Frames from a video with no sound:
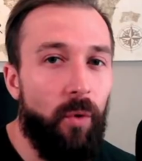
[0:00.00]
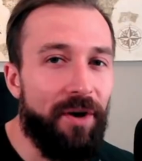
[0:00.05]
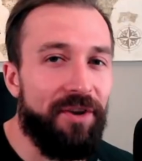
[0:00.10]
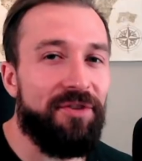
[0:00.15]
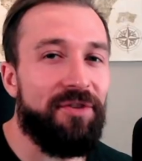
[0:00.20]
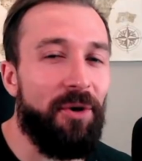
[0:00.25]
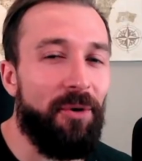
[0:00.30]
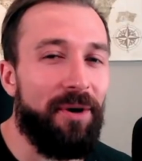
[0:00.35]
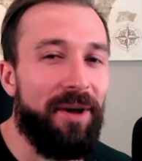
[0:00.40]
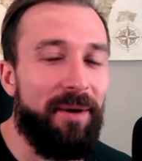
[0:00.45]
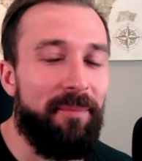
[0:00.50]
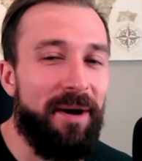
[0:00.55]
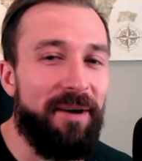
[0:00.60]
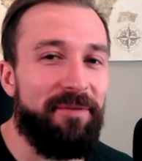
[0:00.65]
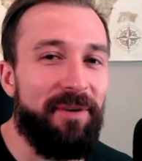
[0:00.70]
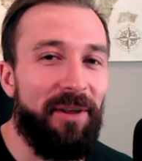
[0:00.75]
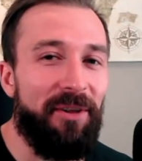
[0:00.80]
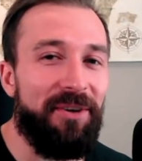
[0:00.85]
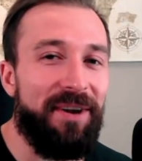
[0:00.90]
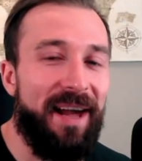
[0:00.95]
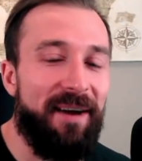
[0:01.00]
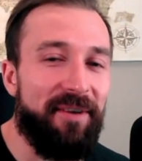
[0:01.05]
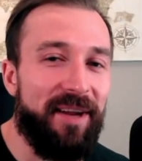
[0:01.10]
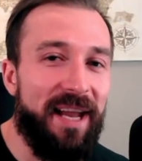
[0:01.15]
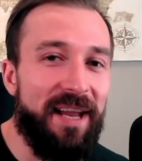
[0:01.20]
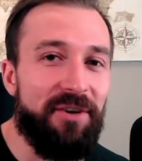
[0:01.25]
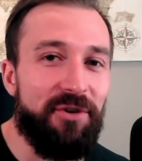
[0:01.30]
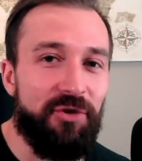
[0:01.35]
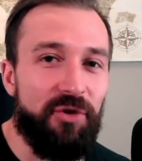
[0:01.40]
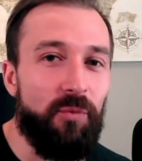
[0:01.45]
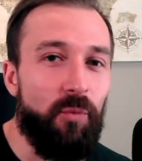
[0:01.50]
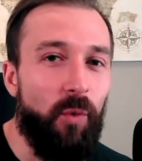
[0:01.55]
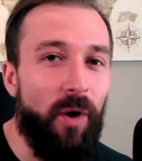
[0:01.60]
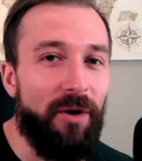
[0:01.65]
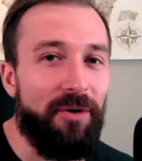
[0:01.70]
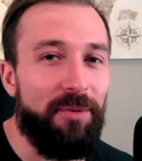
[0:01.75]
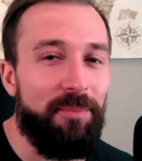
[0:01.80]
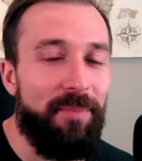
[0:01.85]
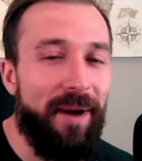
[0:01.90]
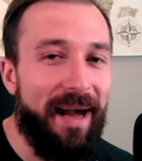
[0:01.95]
is going on, my fellow navigators, and
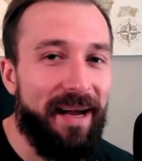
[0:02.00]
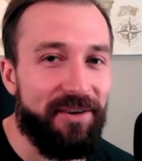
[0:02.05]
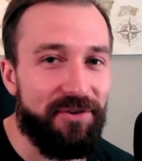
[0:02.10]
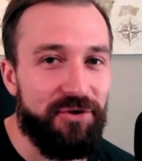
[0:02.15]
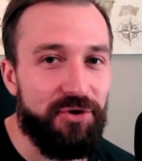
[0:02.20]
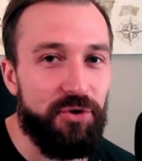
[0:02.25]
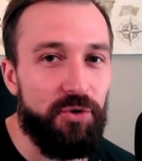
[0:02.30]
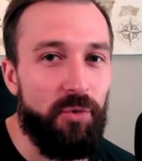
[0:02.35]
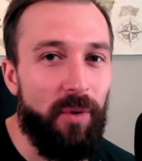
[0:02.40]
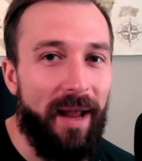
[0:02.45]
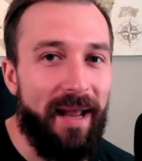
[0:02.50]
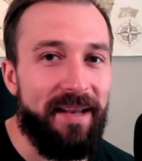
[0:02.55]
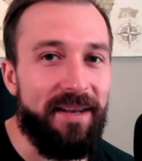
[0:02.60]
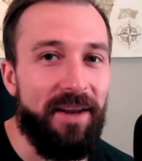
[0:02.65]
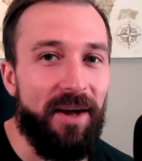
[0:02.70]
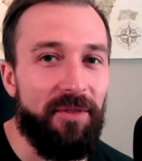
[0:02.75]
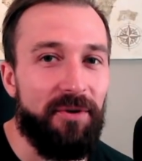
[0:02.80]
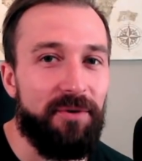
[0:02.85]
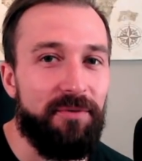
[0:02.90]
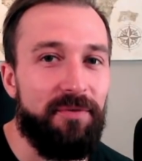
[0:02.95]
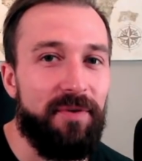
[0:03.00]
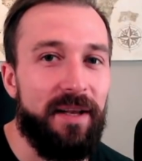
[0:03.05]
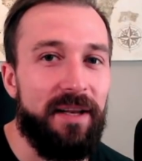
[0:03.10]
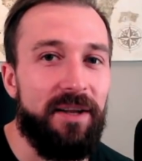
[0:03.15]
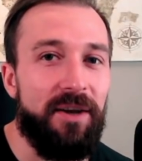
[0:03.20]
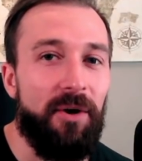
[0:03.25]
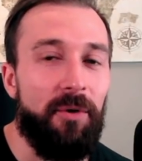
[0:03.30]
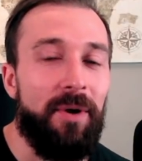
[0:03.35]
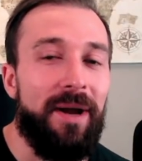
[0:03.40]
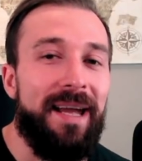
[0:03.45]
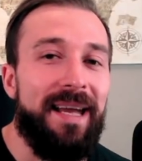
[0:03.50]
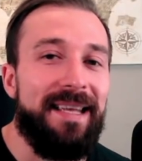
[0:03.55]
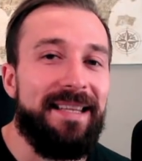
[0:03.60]
welcome back to another video.